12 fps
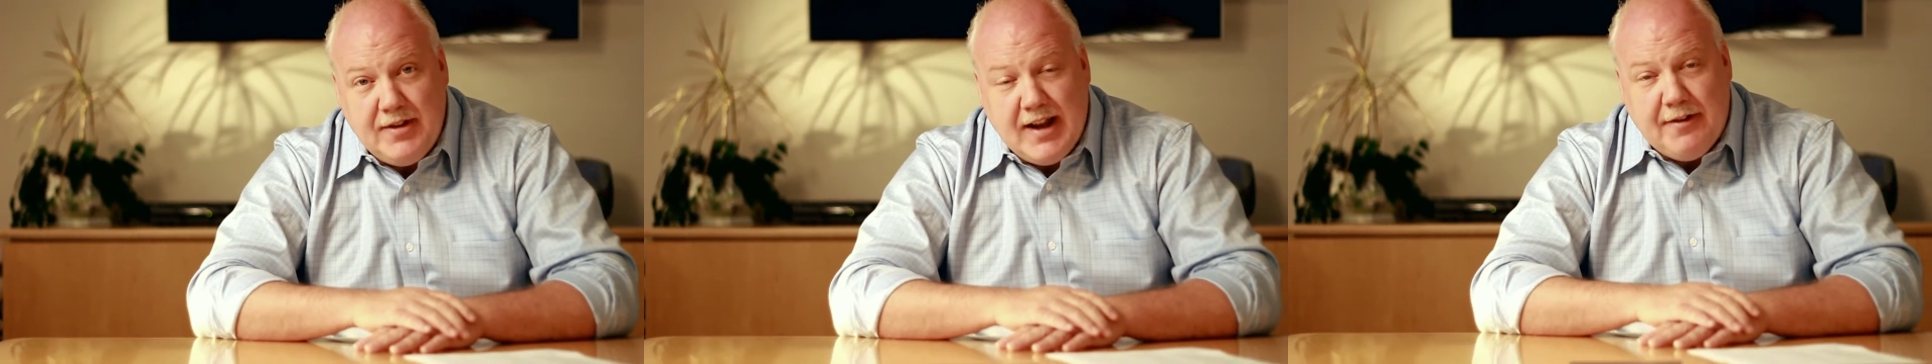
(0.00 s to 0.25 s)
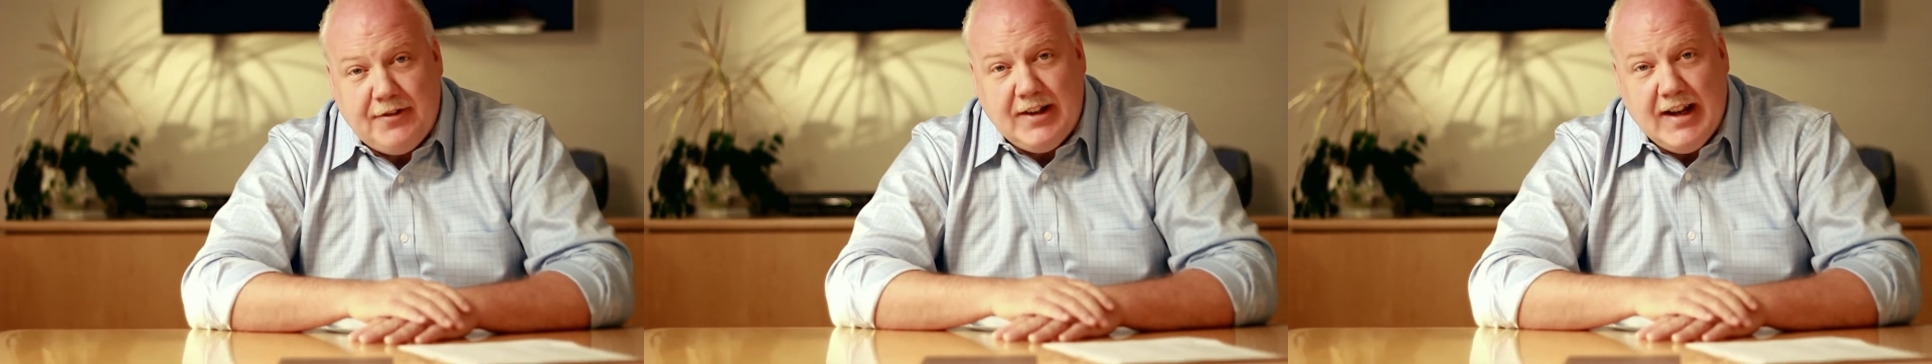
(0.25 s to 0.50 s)
the
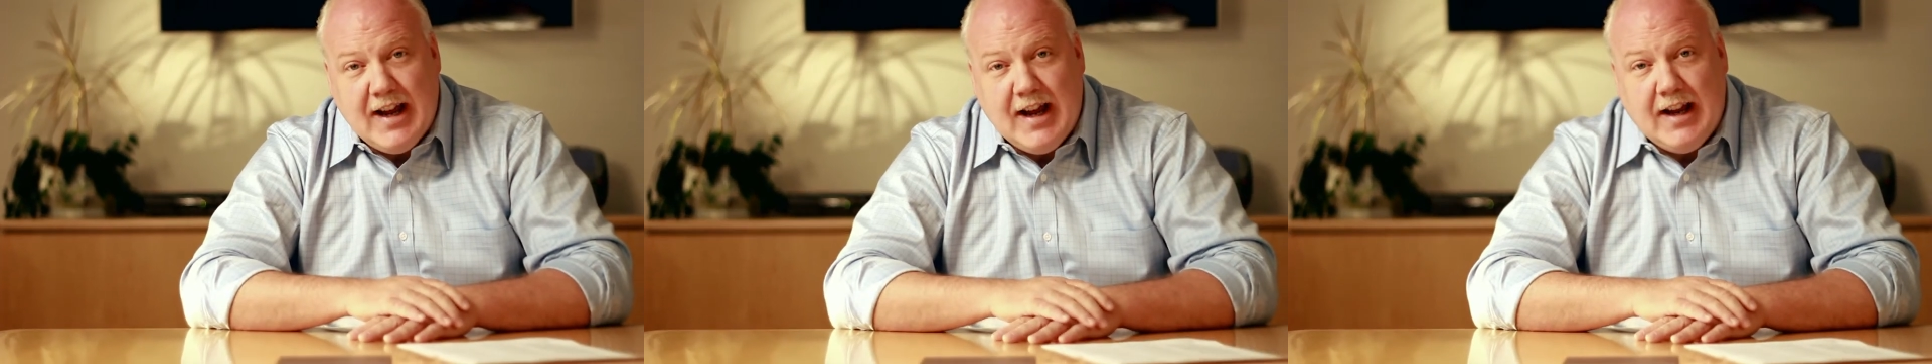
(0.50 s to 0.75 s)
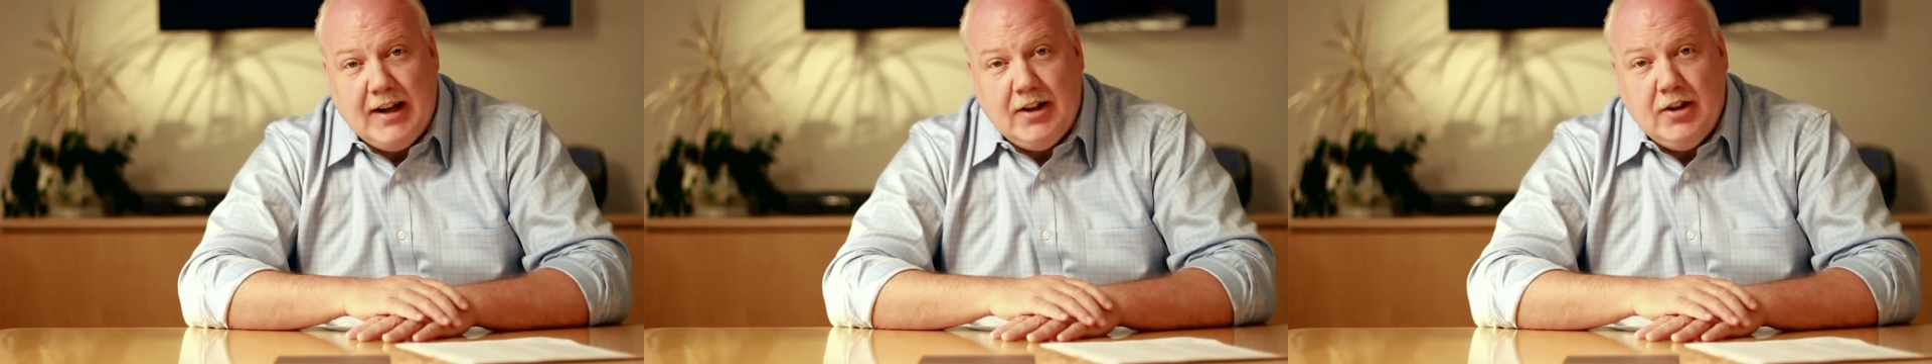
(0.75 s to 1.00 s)

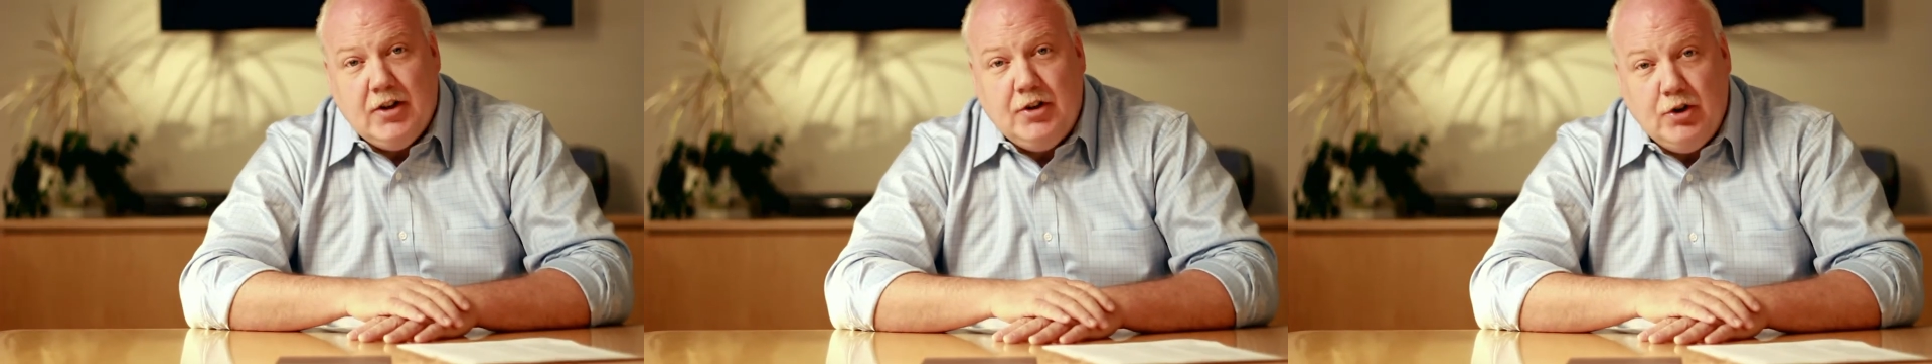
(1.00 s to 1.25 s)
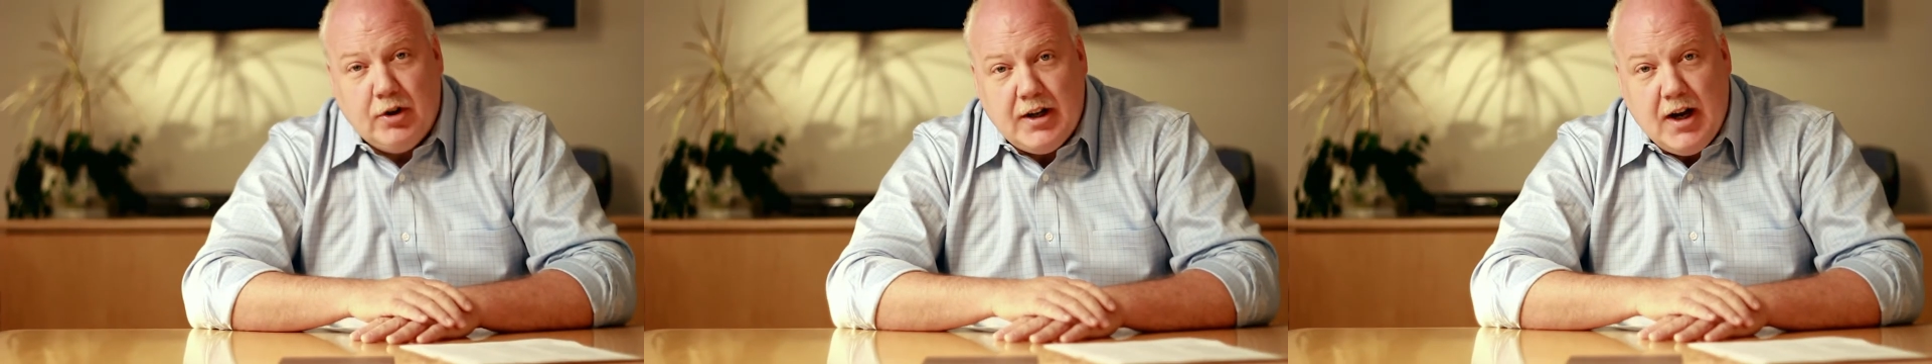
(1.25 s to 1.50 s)
FDA
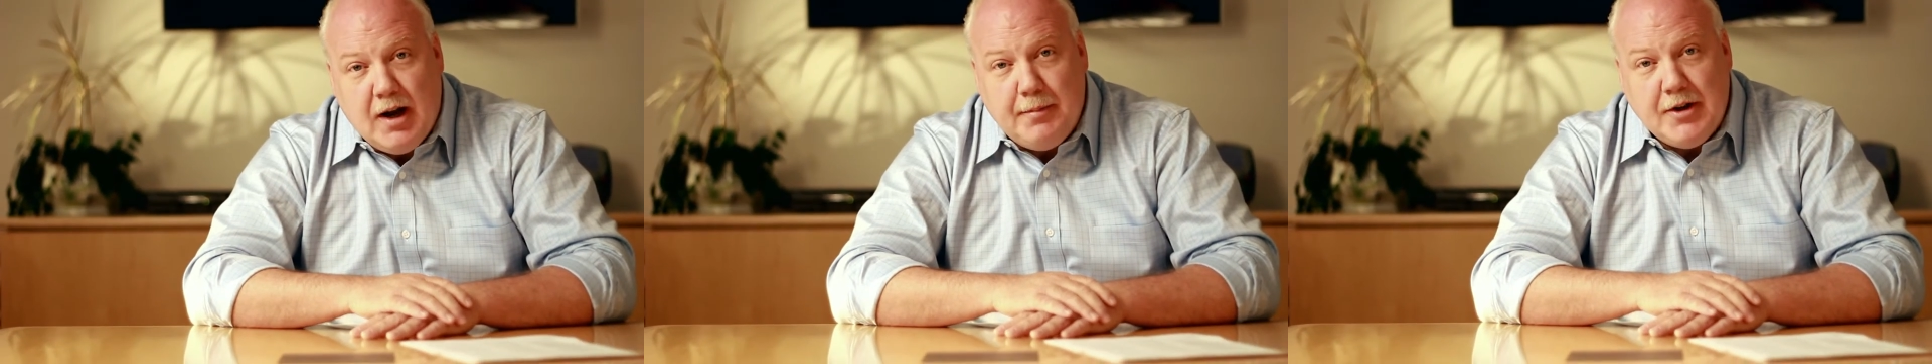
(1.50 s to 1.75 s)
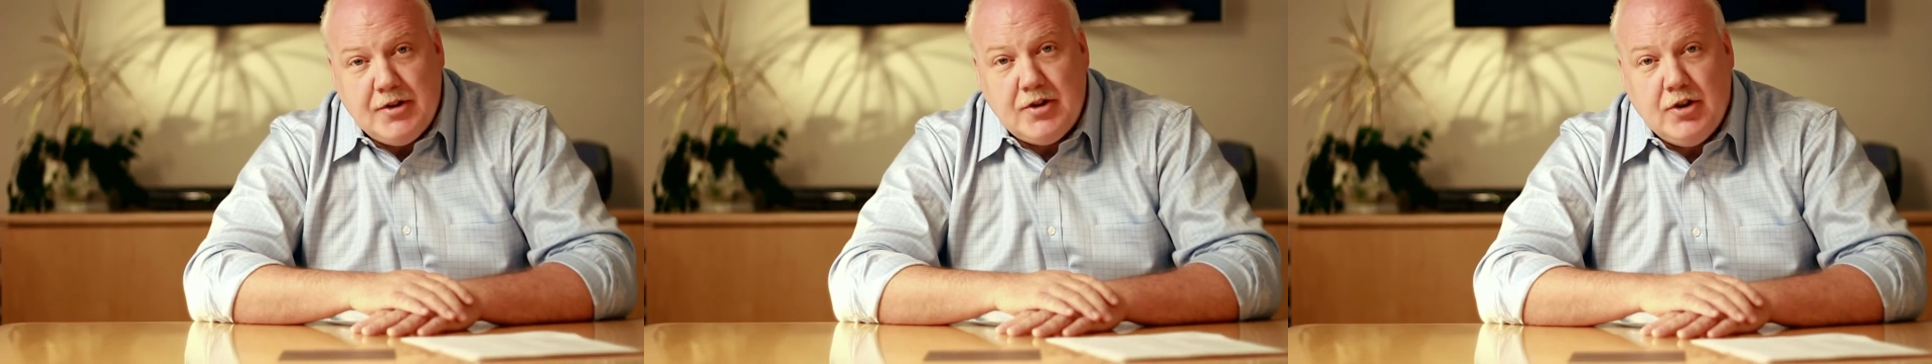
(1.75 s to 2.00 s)
your
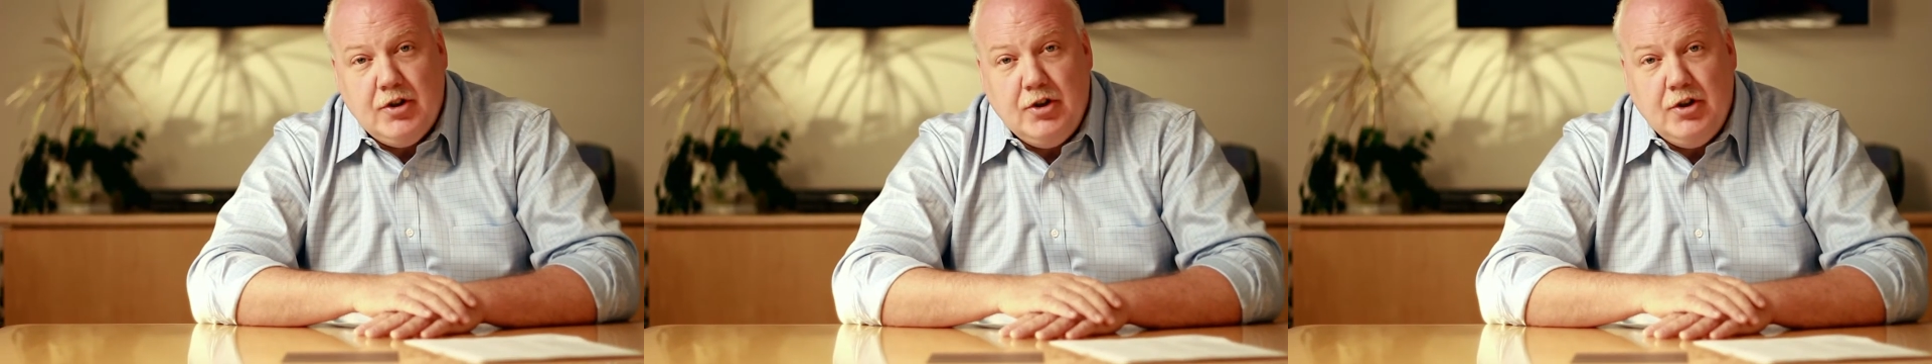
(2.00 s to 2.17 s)
comments,